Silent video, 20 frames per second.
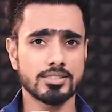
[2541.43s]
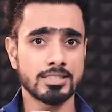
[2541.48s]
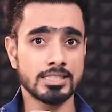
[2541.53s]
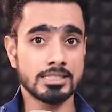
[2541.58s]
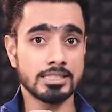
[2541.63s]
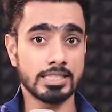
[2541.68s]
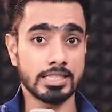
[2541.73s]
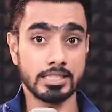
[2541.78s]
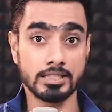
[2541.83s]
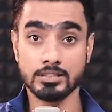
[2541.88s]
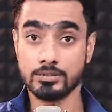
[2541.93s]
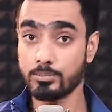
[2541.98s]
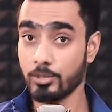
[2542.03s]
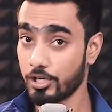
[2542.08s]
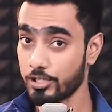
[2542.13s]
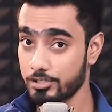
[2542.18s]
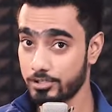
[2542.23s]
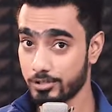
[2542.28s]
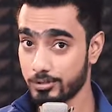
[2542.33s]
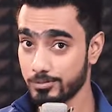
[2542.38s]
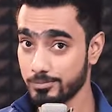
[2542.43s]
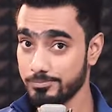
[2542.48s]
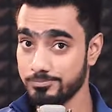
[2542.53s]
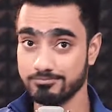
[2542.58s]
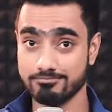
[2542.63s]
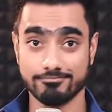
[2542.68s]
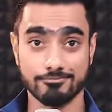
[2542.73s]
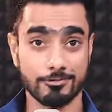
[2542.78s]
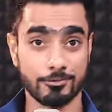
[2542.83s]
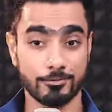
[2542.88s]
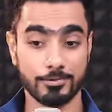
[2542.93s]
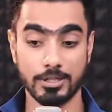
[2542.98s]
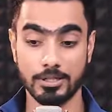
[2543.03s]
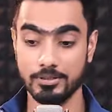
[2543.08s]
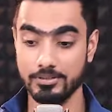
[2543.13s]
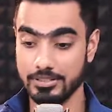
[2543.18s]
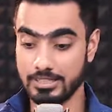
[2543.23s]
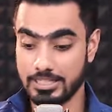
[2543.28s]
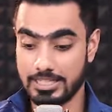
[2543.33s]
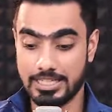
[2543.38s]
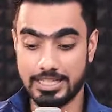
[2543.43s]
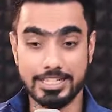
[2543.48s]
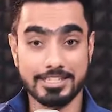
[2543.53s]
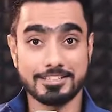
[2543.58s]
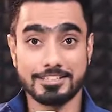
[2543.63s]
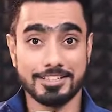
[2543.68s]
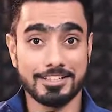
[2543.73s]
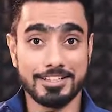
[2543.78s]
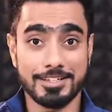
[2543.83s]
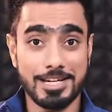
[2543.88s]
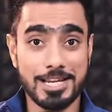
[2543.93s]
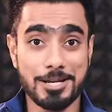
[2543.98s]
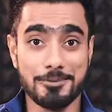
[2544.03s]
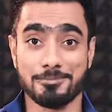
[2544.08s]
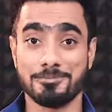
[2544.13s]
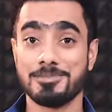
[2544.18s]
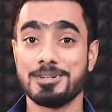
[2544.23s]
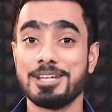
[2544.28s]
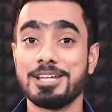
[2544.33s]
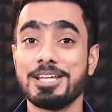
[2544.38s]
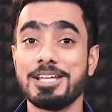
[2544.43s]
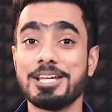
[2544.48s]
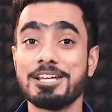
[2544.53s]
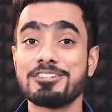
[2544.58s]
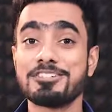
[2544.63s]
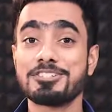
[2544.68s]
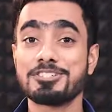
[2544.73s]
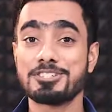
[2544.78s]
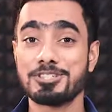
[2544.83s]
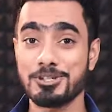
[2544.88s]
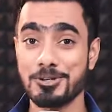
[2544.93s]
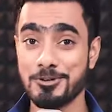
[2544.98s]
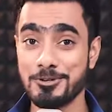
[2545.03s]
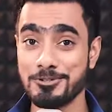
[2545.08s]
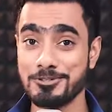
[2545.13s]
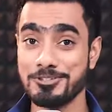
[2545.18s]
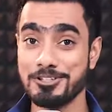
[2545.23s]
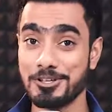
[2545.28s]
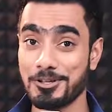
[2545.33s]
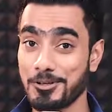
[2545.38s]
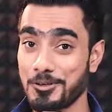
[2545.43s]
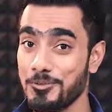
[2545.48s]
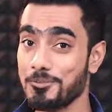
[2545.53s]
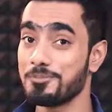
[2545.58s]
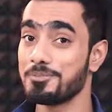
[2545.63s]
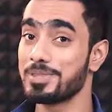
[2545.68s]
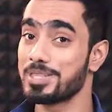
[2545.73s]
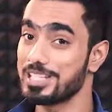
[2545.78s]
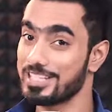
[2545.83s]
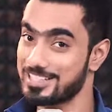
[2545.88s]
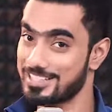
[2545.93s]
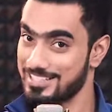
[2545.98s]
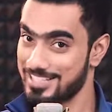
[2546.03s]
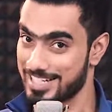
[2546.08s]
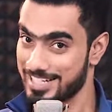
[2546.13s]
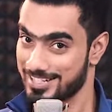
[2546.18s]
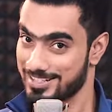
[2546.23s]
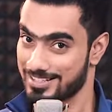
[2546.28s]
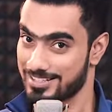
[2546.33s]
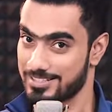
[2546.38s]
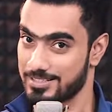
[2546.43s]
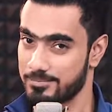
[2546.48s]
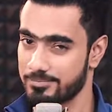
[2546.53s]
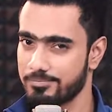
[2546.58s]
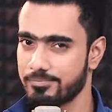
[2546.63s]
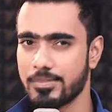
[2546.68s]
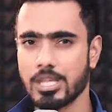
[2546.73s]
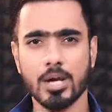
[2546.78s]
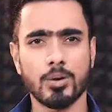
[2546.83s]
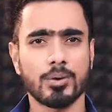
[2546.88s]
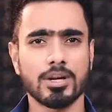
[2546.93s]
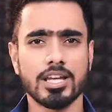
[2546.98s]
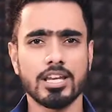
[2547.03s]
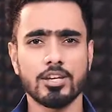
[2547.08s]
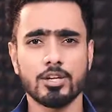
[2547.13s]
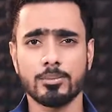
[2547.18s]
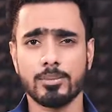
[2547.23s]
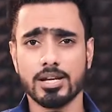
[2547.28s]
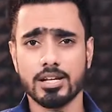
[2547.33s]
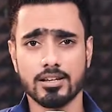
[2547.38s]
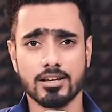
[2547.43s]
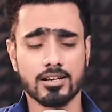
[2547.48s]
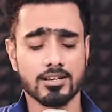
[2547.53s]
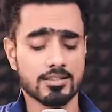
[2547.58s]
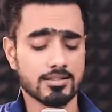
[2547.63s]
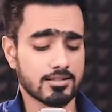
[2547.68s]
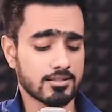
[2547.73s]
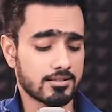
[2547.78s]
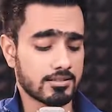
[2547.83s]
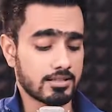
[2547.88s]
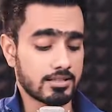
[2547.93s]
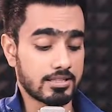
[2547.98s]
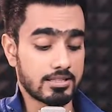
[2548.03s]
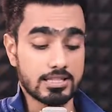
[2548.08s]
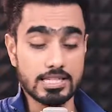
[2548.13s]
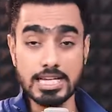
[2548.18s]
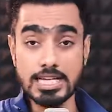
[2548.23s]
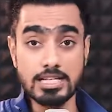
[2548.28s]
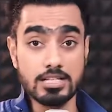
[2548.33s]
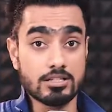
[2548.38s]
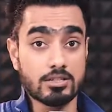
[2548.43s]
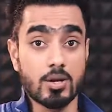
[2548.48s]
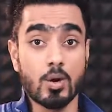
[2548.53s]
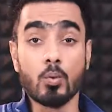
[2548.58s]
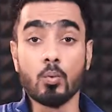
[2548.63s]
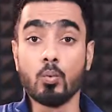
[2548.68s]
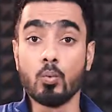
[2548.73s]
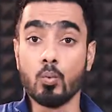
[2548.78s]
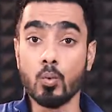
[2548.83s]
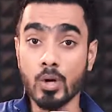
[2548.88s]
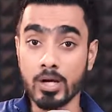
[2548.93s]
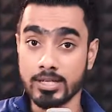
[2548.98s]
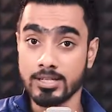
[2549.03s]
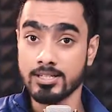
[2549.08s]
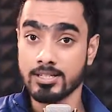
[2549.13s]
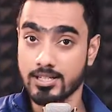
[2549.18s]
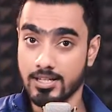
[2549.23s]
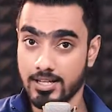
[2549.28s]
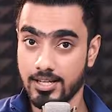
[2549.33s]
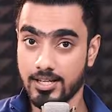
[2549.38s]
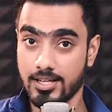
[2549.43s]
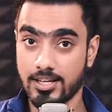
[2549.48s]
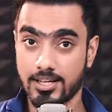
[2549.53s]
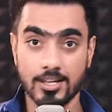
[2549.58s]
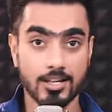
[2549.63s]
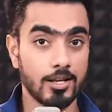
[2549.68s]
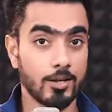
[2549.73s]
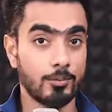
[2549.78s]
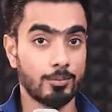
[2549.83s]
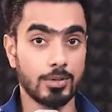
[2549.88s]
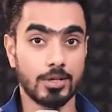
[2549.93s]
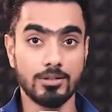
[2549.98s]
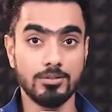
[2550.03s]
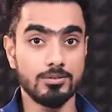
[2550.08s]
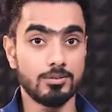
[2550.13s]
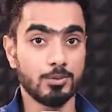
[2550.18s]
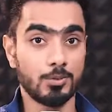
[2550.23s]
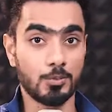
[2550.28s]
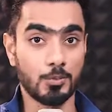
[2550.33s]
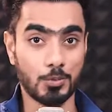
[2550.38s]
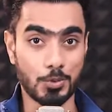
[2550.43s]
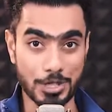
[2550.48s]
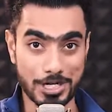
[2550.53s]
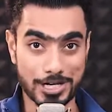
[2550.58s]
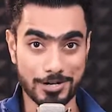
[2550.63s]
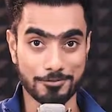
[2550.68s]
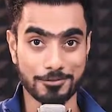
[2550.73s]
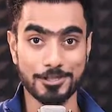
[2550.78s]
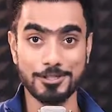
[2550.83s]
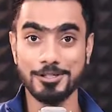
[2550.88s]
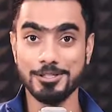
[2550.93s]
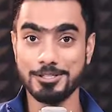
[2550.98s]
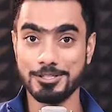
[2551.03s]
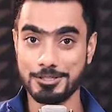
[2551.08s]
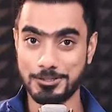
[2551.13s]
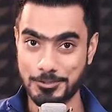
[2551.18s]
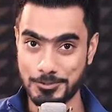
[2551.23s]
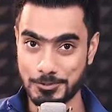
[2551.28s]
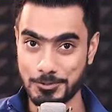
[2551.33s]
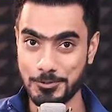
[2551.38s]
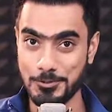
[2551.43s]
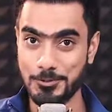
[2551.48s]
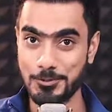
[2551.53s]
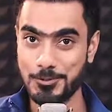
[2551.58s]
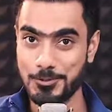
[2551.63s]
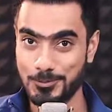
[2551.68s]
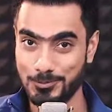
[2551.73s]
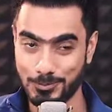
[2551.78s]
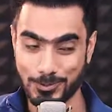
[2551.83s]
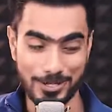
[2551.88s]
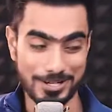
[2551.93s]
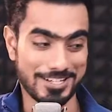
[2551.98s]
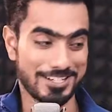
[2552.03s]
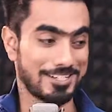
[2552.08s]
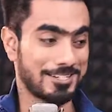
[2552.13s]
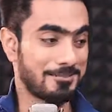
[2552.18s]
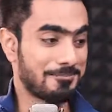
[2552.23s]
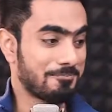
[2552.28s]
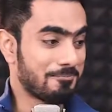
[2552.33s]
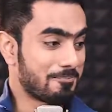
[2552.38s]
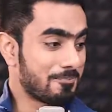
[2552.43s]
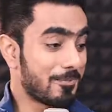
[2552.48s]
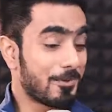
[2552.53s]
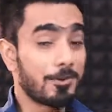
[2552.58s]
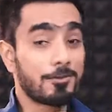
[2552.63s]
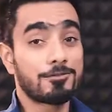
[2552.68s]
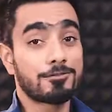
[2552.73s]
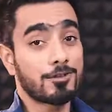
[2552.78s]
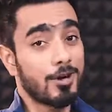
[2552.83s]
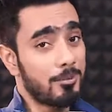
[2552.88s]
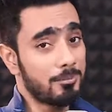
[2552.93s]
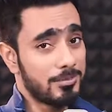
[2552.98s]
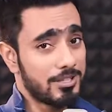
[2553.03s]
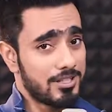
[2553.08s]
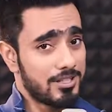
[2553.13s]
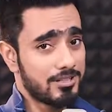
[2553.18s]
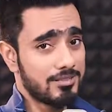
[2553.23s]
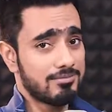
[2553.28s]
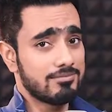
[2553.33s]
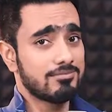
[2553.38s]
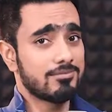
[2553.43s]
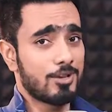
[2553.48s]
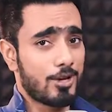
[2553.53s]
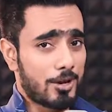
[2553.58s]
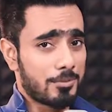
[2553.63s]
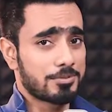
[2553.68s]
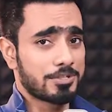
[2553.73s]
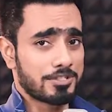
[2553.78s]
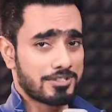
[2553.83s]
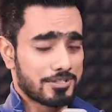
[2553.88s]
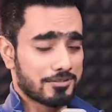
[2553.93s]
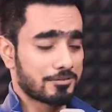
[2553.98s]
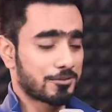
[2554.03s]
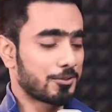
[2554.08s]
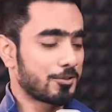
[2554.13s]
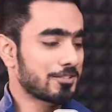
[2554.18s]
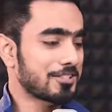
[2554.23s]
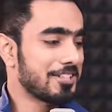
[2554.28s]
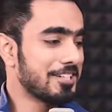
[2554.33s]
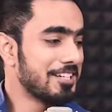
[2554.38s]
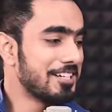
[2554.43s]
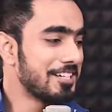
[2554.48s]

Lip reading: status bar do? Well, it's in the name. It shows you the status. Now, again, you might ask, the status of what? Well, whatever you want from the options, of course.